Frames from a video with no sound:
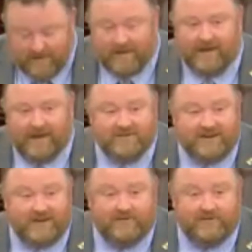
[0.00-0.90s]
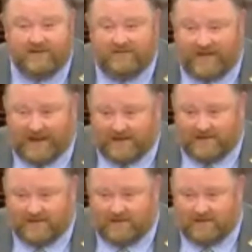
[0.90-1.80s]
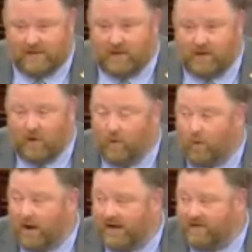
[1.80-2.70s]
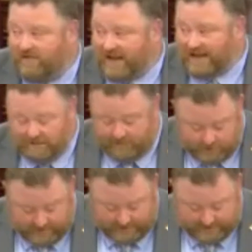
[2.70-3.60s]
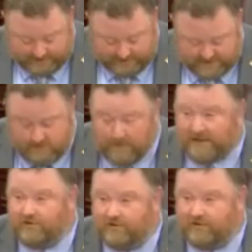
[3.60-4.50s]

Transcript: Here's an interesting fact. 1 in 5 of your classmates majored in